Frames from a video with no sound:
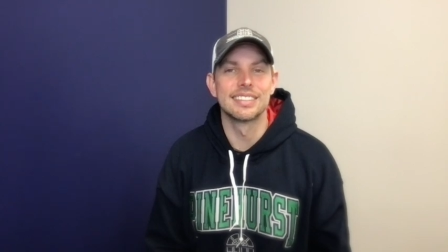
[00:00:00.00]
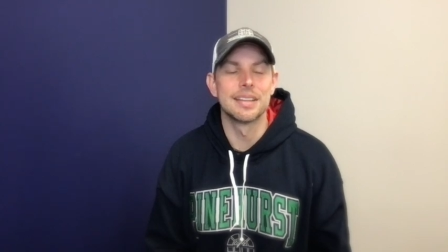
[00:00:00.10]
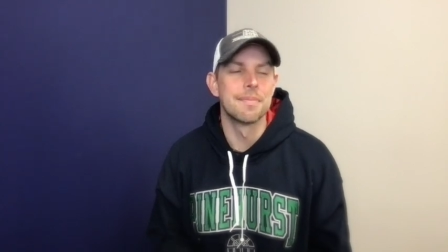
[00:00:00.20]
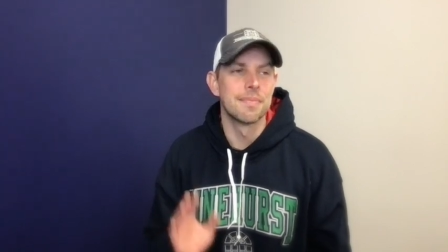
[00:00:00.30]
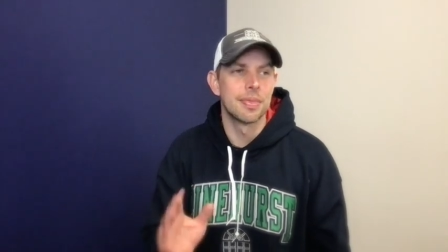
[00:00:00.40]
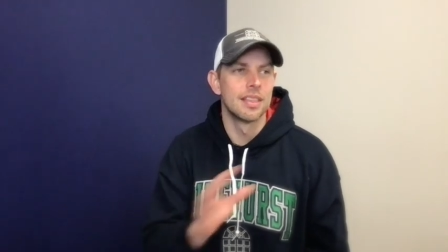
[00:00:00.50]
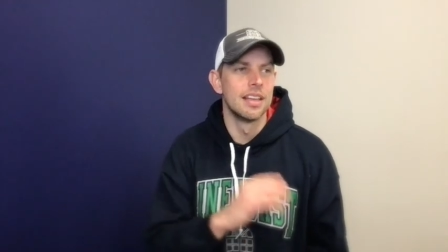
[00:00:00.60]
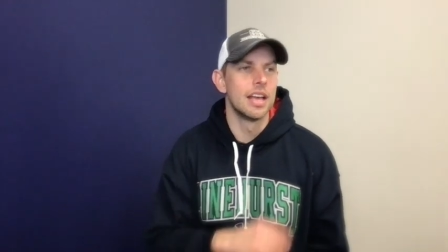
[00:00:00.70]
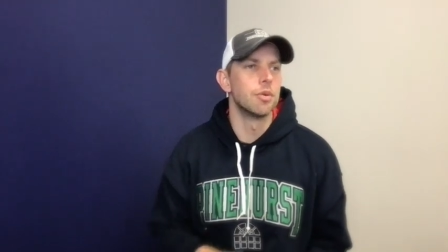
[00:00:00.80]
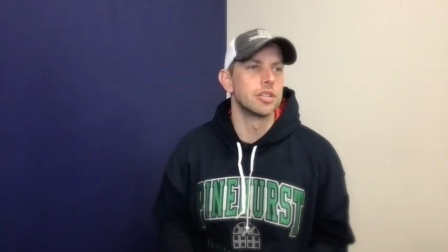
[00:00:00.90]

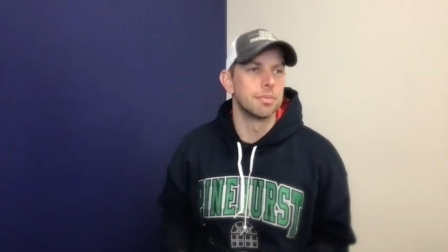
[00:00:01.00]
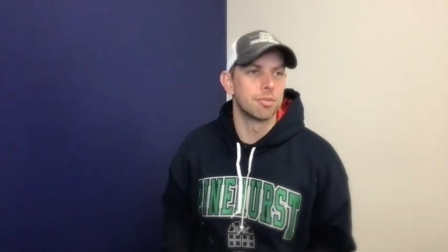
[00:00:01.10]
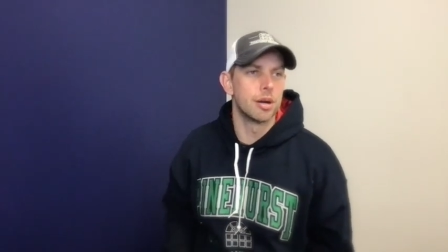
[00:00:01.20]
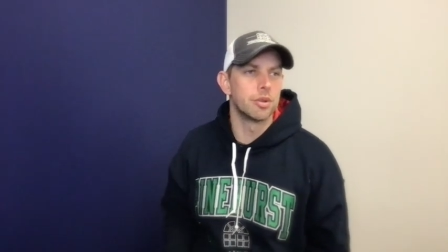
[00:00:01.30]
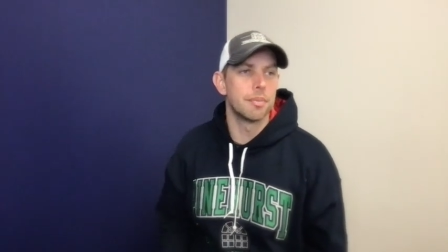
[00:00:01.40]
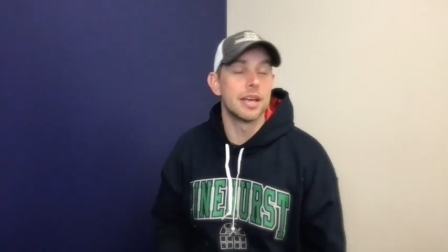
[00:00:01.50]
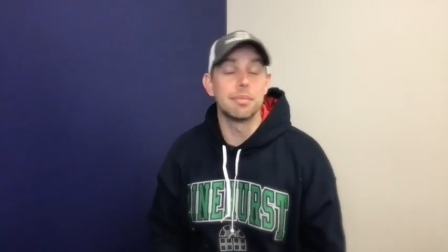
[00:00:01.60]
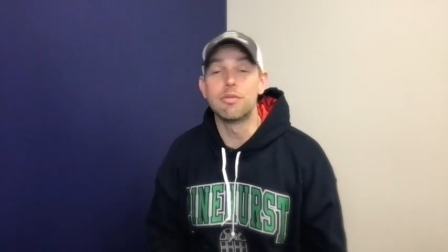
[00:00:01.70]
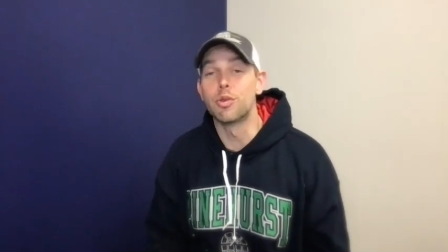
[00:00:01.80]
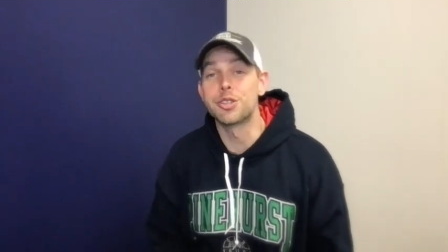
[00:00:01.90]
I wanted to pray with a man
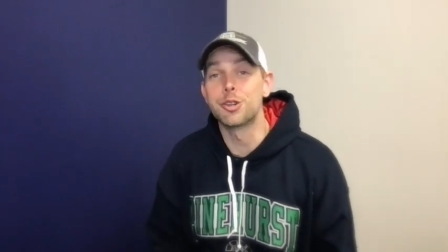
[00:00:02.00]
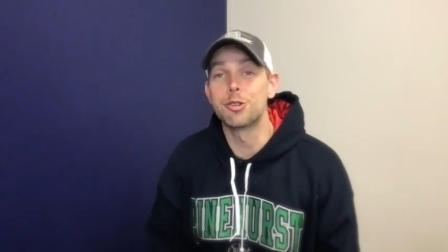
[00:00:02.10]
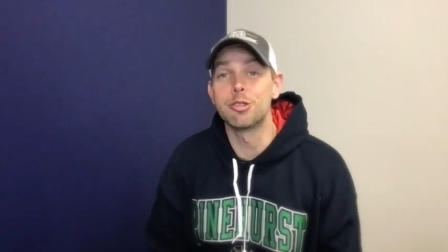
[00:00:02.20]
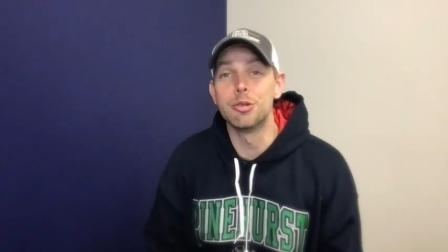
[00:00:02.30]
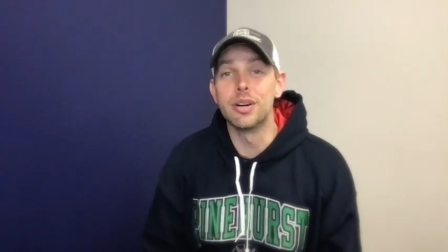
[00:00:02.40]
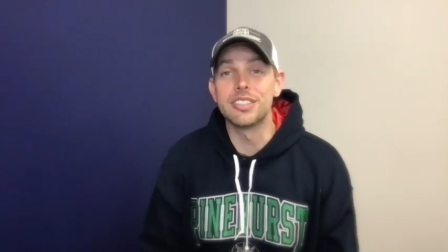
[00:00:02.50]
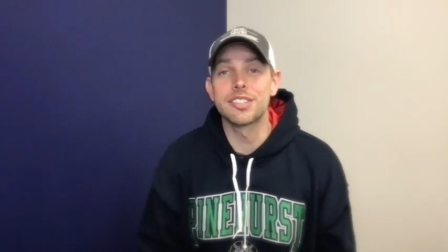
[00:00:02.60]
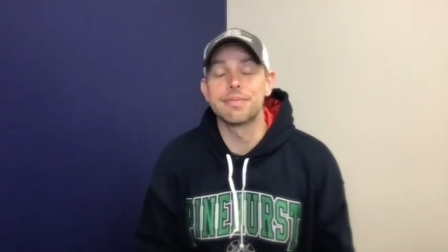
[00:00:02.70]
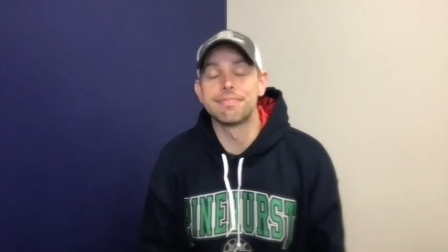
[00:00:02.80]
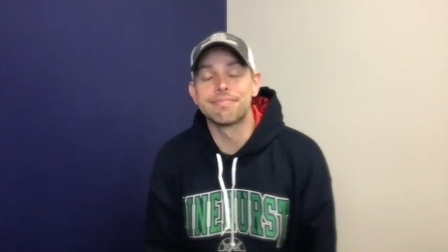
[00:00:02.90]
before surgery once.